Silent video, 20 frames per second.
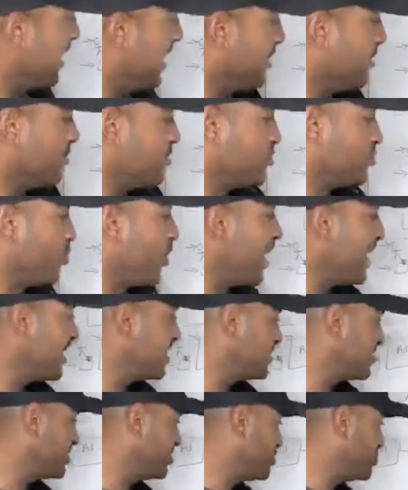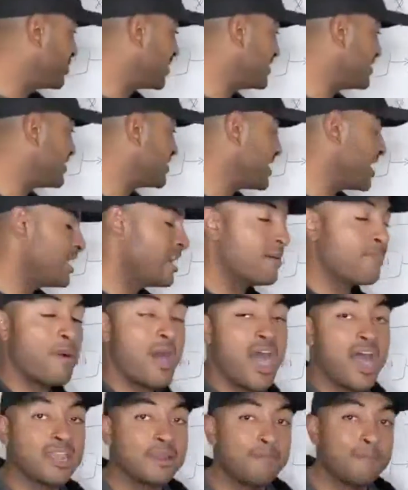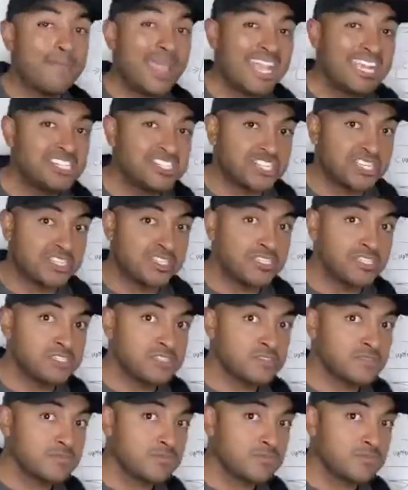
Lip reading: And there's ways that you can set up automations,